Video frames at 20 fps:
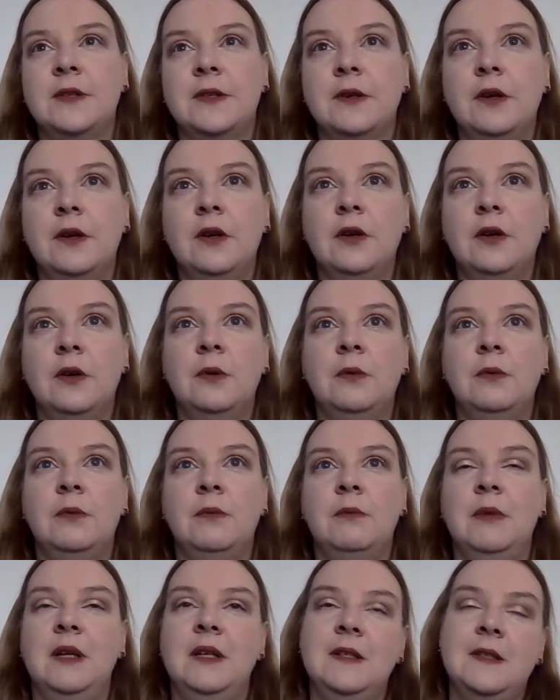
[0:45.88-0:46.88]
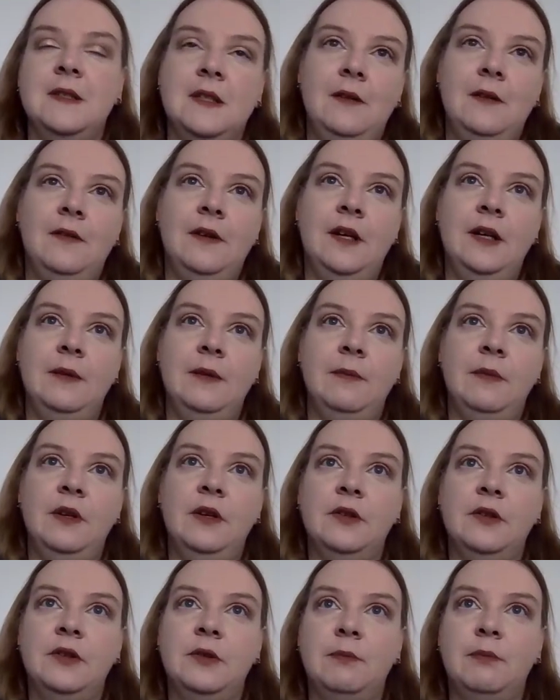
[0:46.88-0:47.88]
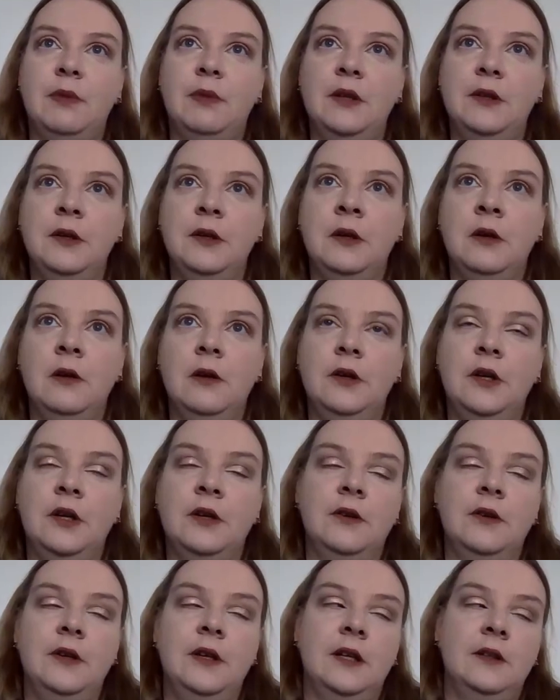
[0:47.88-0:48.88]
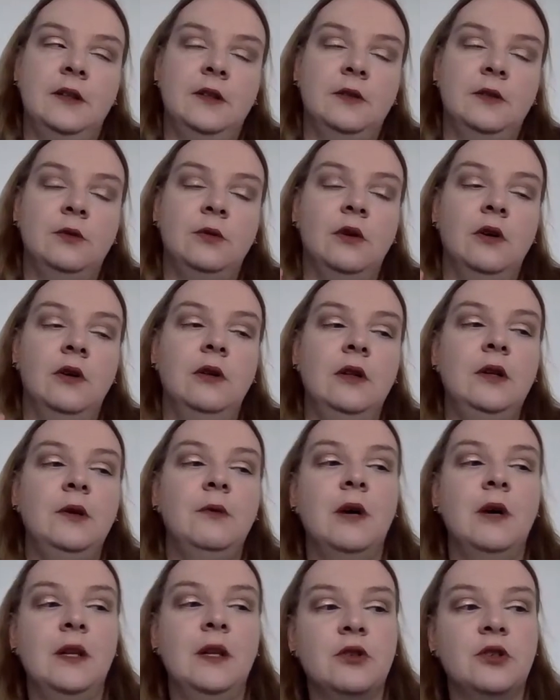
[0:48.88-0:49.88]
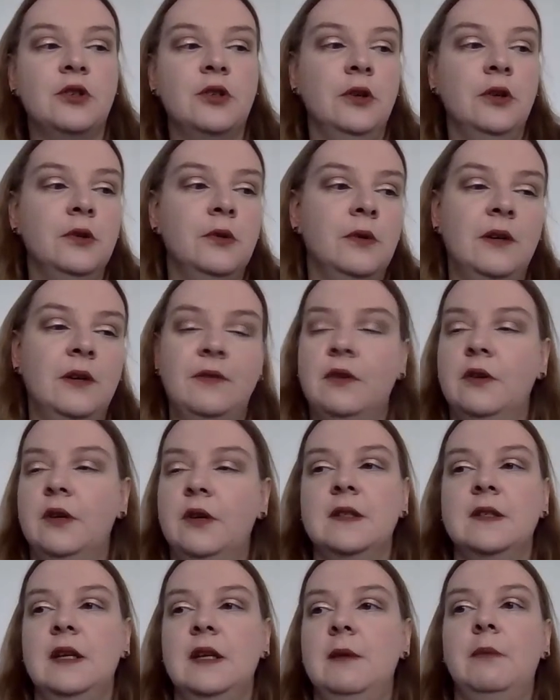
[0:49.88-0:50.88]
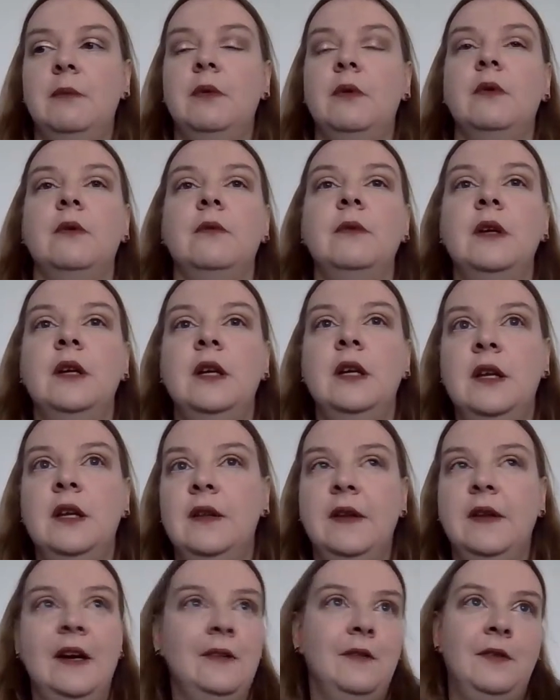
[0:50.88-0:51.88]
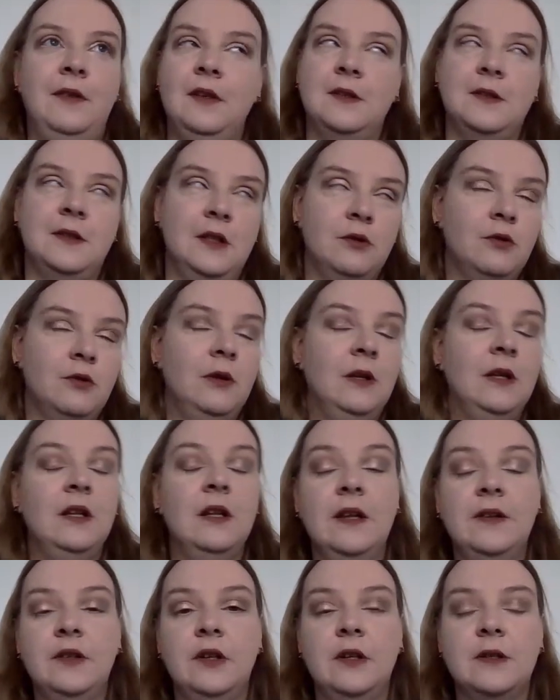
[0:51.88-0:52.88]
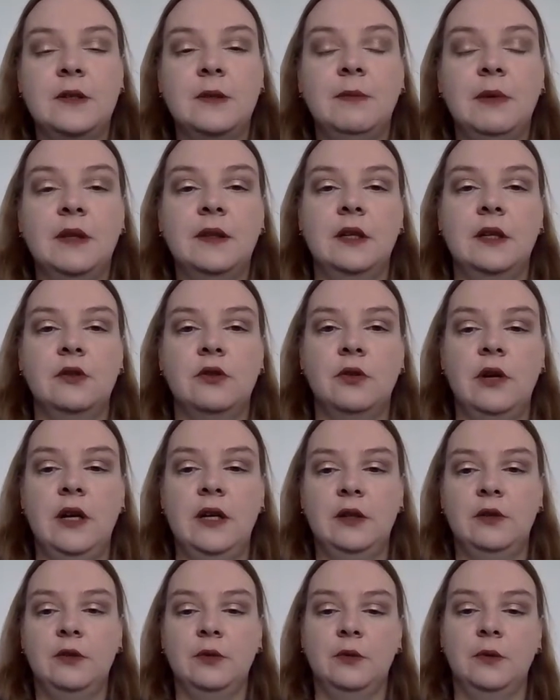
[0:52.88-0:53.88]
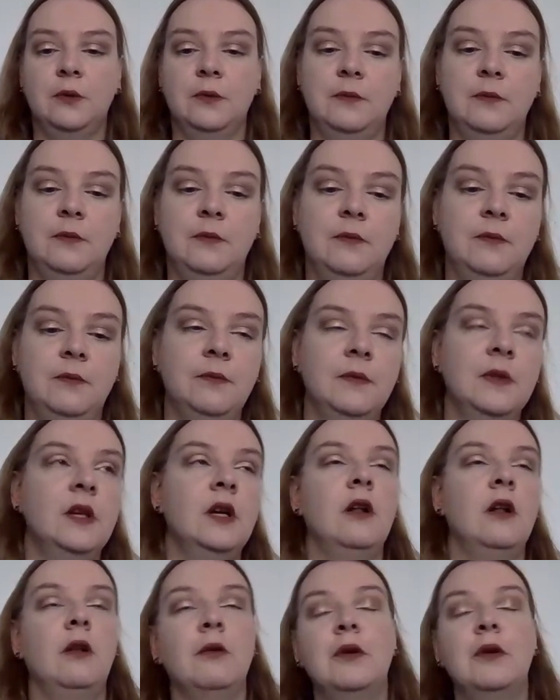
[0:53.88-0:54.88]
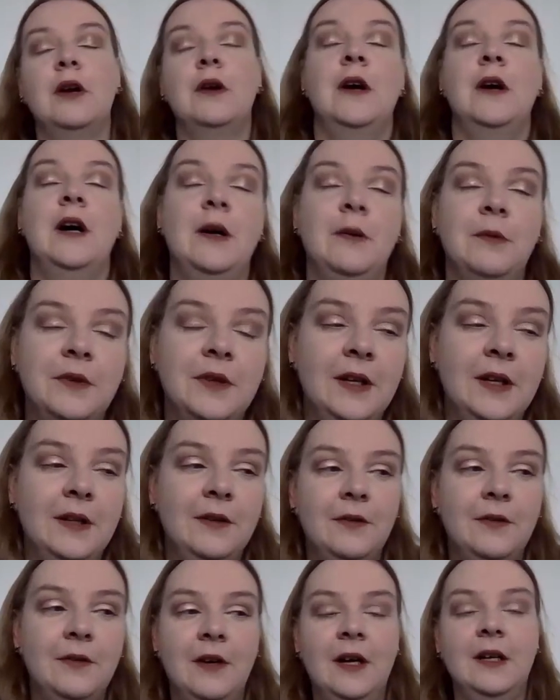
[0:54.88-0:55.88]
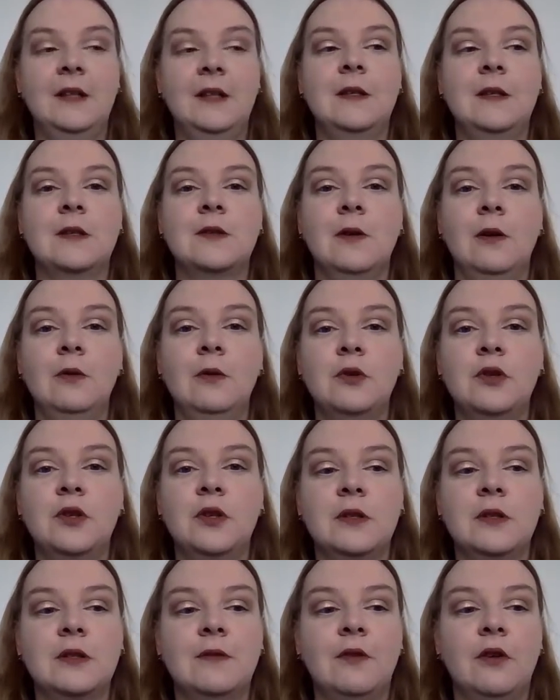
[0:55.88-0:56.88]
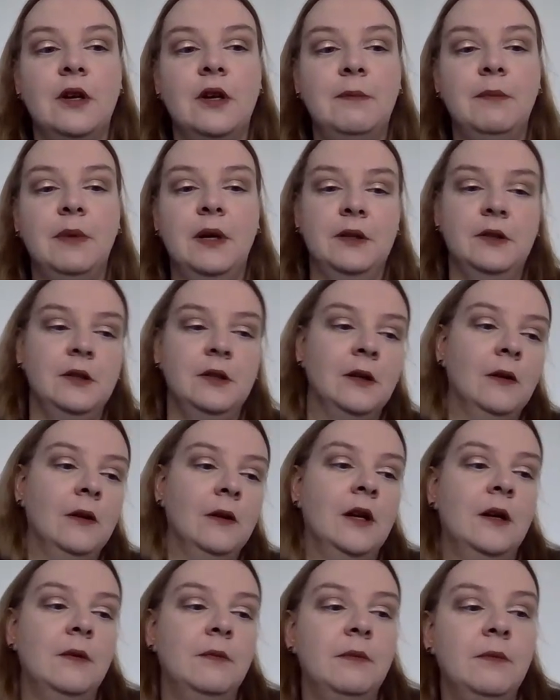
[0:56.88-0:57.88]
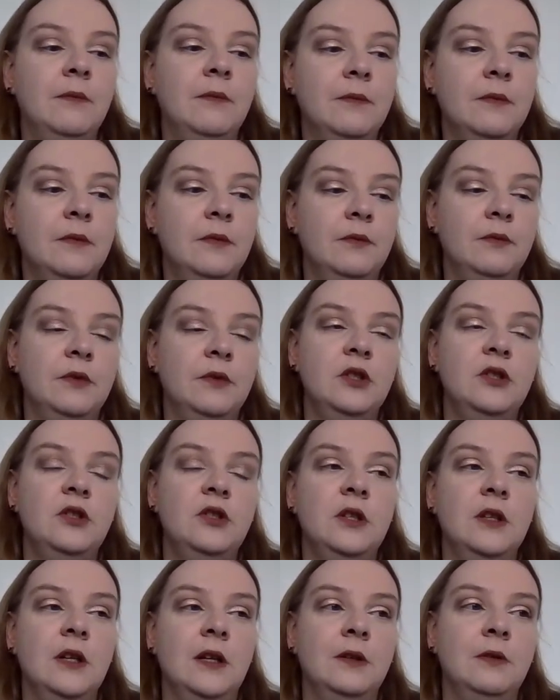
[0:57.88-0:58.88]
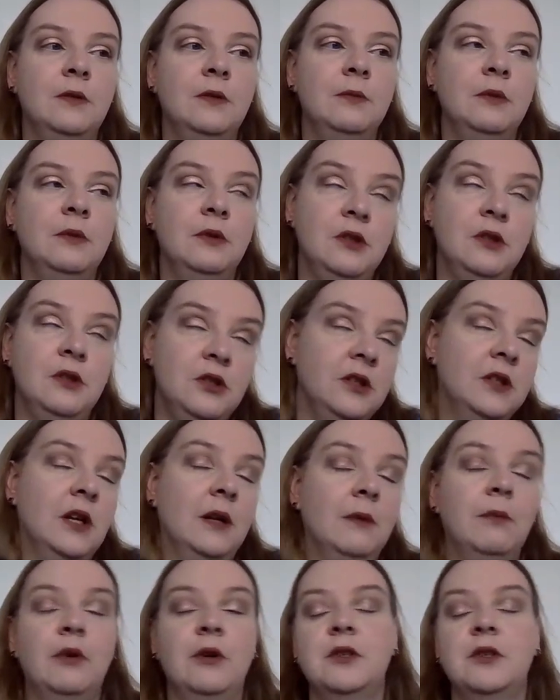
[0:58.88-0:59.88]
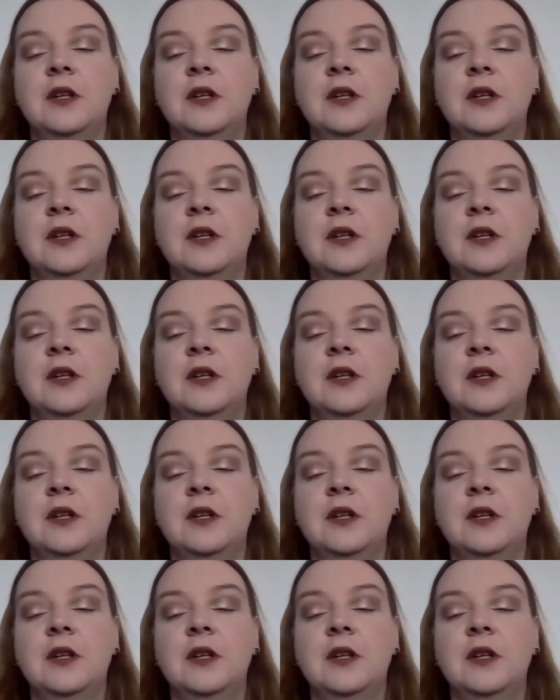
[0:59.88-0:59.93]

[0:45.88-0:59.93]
So myself, I am not particularly connected to only one genre, for example, 19th century letters, but I try to look around and find the solutions for a particular digital